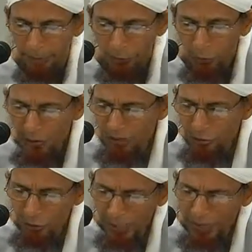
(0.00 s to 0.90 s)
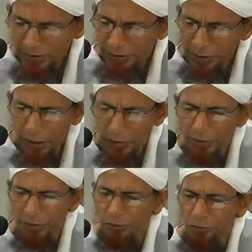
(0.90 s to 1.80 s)
Though he tries to
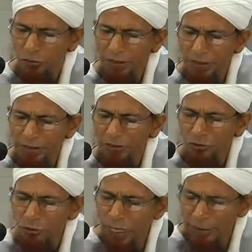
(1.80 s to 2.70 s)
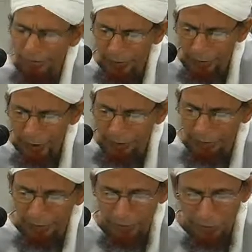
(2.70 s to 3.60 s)
concentrate
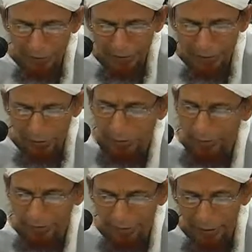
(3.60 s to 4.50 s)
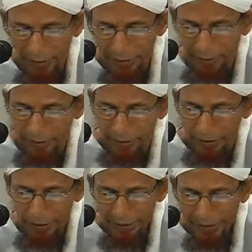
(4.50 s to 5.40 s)
on the salat,
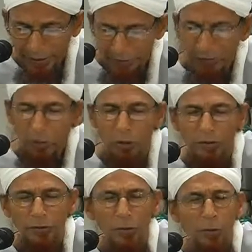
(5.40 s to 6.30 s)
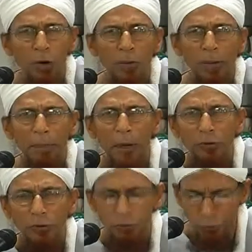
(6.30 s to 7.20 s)
yet his thoughts roam
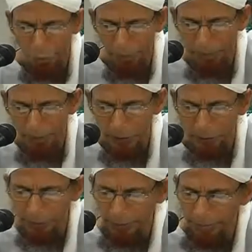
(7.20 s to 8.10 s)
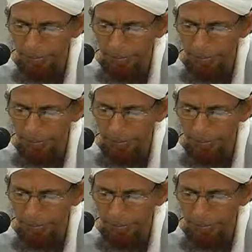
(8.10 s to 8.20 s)
about.